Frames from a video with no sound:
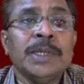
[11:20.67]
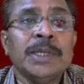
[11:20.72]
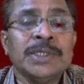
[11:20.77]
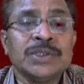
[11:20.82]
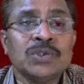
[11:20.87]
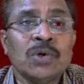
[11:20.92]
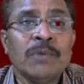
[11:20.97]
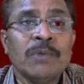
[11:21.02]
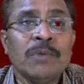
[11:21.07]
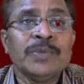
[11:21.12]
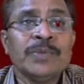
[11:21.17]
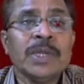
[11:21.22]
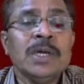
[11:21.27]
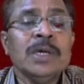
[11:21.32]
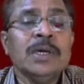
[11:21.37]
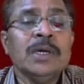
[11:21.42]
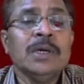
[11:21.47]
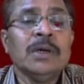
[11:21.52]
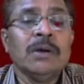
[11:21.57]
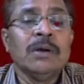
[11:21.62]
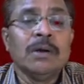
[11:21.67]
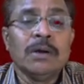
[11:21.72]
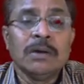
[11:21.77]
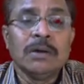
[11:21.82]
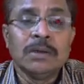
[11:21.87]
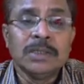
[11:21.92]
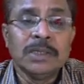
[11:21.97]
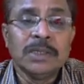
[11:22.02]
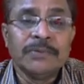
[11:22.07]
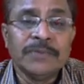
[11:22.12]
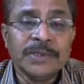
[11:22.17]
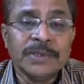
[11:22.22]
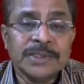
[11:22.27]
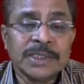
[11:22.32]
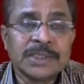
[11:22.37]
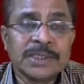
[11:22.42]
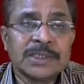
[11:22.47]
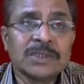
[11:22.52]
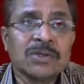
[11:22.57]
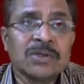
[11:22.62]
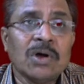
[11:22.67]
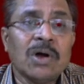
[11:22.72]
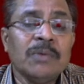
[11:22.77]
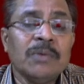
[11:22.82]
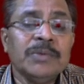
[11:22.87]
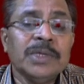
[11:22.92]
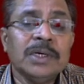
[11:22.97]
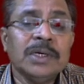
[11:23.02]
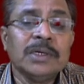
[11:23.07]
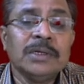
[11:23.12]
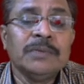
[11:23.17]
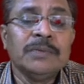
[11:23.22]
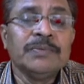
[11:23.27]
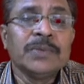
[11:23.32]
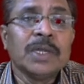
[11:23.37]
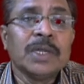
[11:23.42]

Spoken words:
So the physics of the